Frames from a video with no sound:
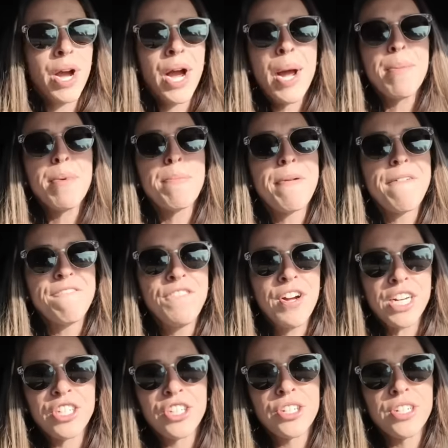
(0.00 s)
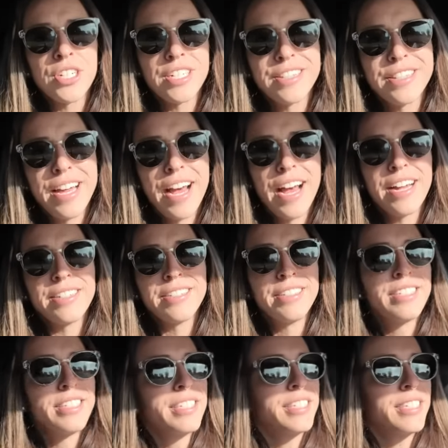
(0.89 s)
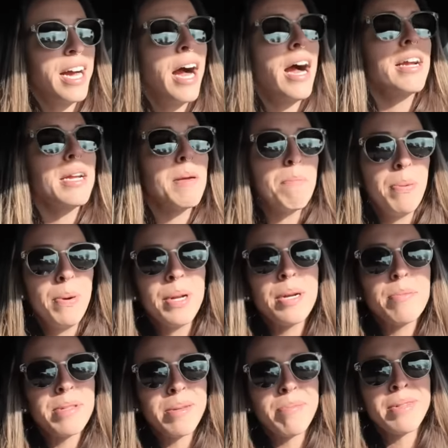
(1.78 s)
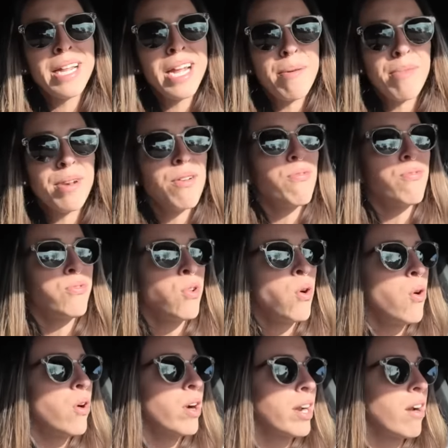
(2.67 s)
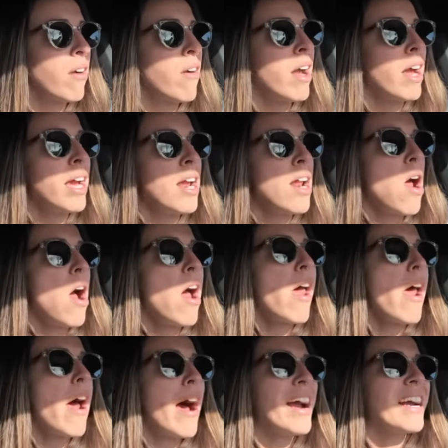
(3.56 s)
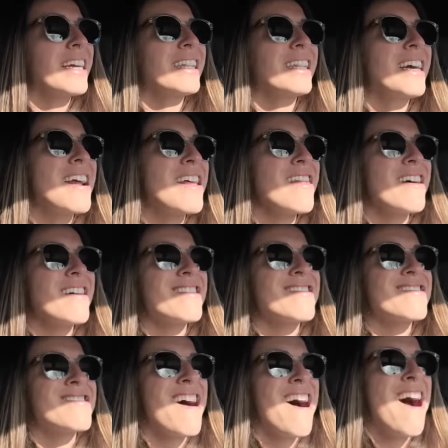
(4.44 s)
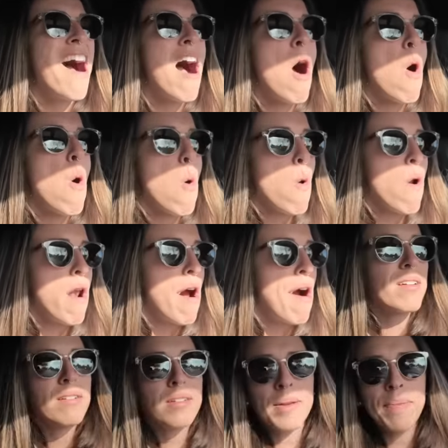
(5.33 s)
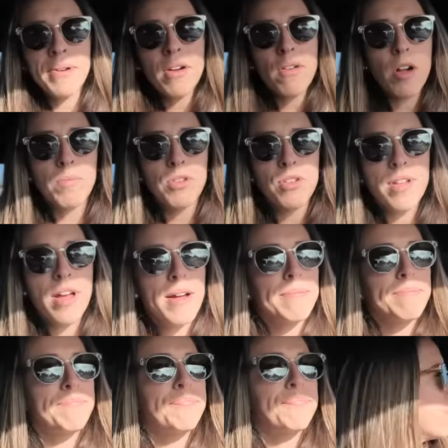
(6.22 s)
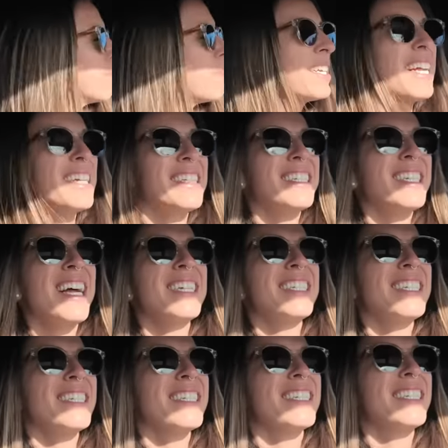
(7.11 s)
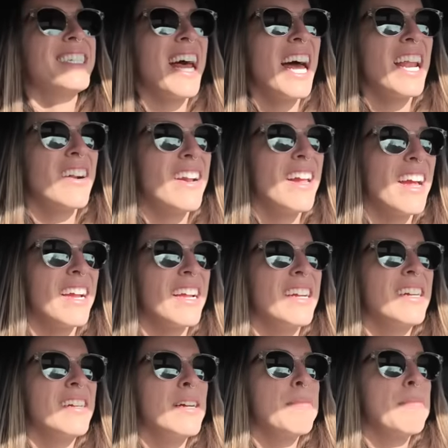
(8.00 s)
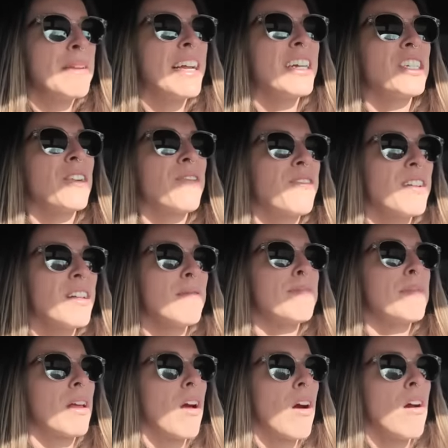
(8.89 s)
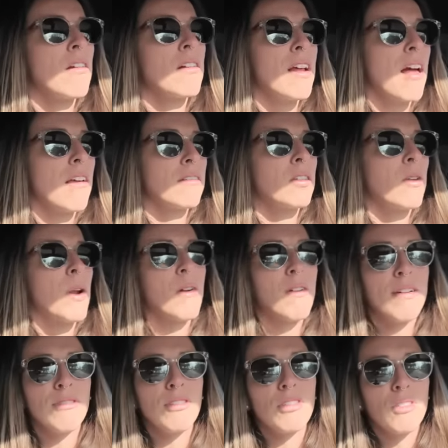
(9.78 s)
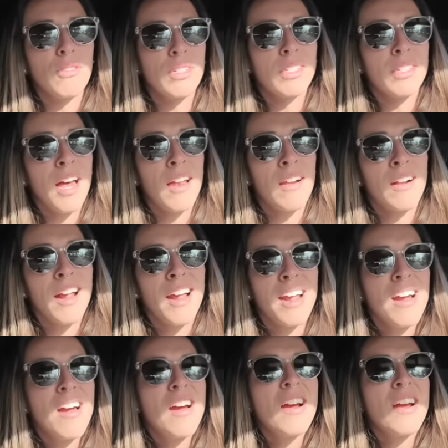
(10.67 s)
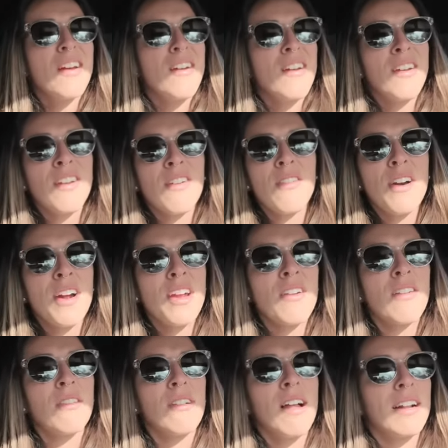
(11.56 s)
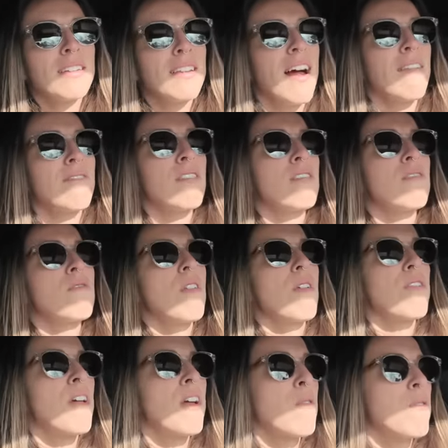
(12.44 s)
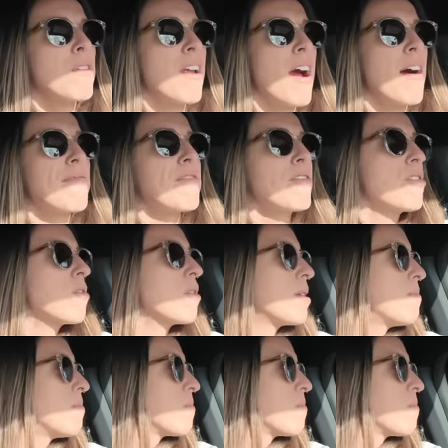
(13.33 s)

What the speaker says: I'm a professional at that. I can put up some laminate flooring, all right? I could lay that down. So I'm gonna go help do that. But that's not till Saturday, but I should fill up the car now so I don't have to do it Saturday. You know how you don't like to have to do the thing when you have to do it?